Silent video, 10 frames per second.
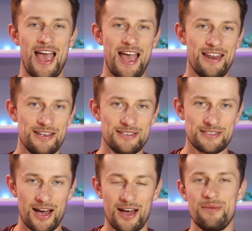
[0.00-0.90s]
and
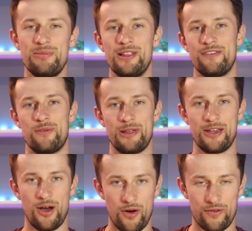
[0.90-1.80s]
is
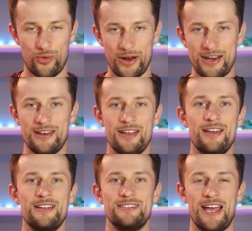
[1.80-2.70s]
unbelievably overrated
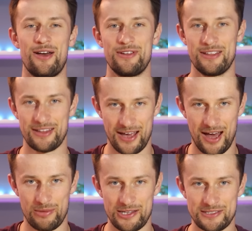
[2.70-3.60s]
down in the
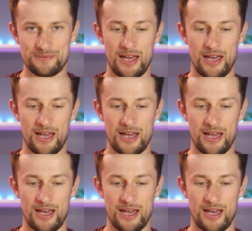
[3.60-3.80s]
comments.